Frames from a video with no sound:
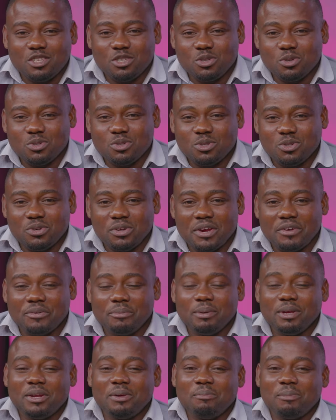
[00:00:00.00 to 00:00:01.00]
Show today. I
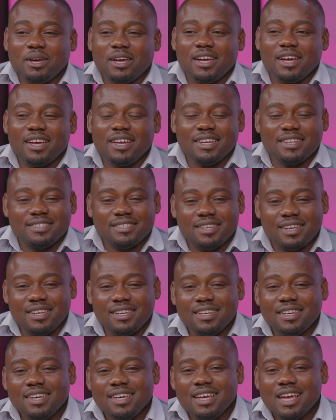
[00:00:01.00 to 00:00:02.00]
remain Emeka Eze.
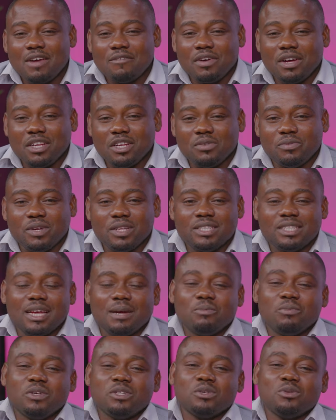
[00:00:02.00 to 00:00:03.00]
I've had a great
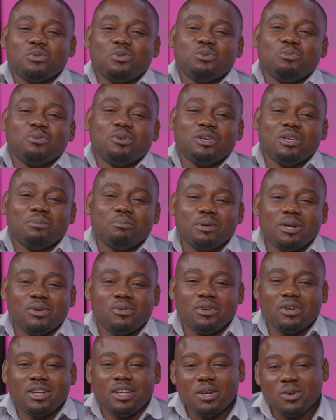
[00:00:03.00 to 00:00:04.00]
time with Edubor
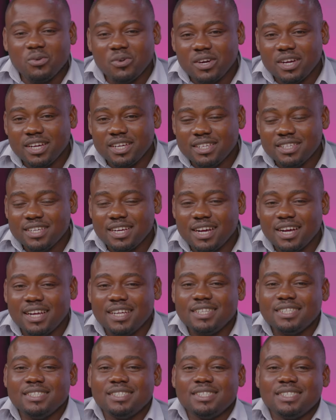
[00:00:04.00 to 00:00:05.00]
Emmanuel NY,
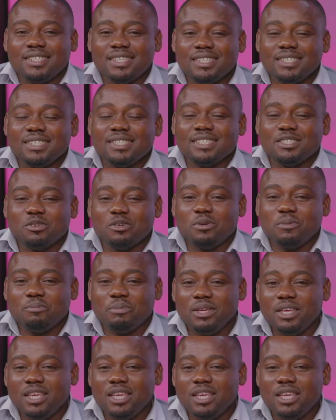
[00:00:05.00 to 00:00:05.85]
and this is going to be